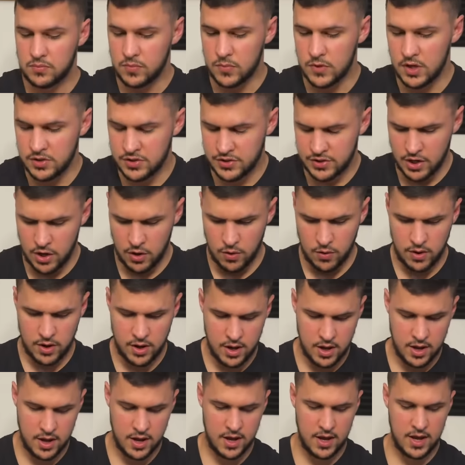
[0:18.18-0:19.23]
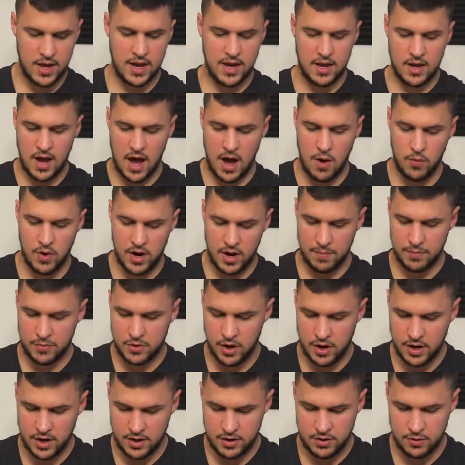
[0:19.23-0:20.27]
So, what I'm
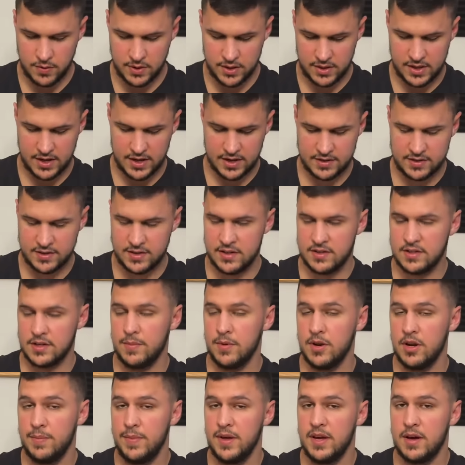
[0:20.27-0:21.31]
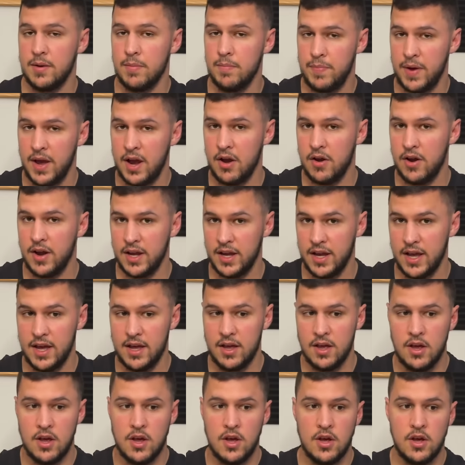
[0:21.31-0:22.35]
going to do with this is I'm going to be comparing it
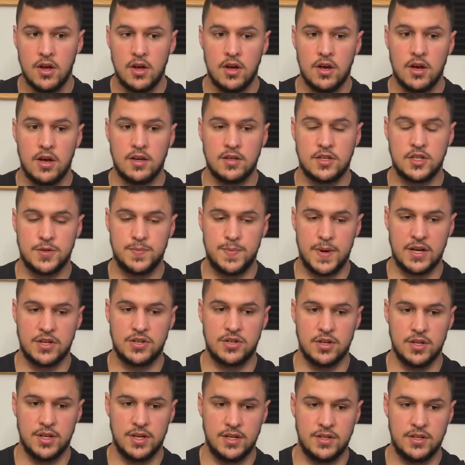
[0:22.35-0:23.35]
especially